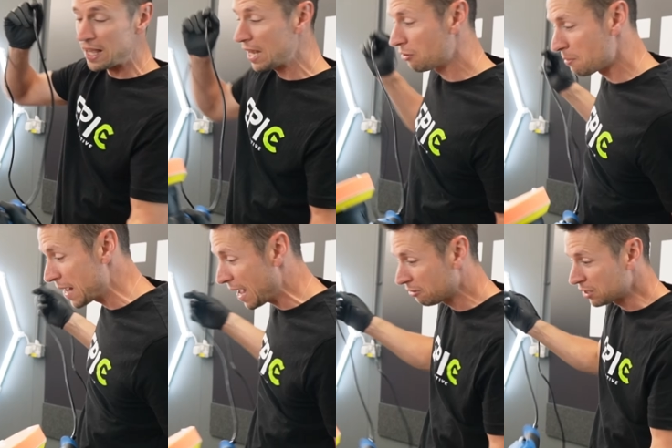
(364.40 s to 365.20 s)
here on
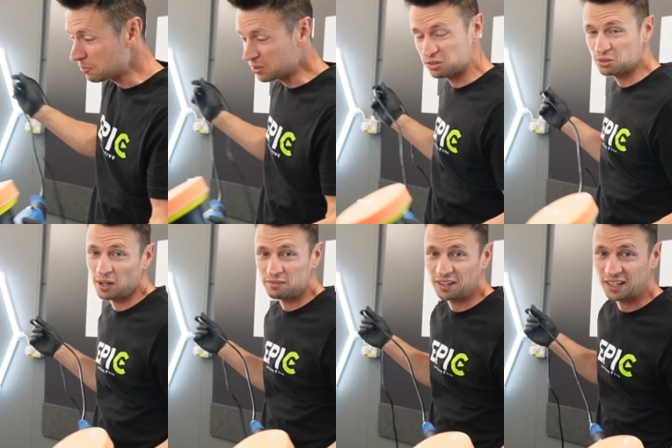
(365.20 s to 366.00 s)
my Audi because
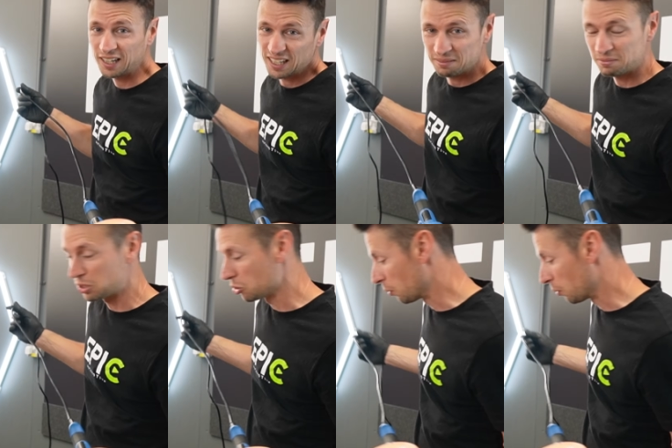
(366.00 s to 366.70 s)
quite frankly, it's not a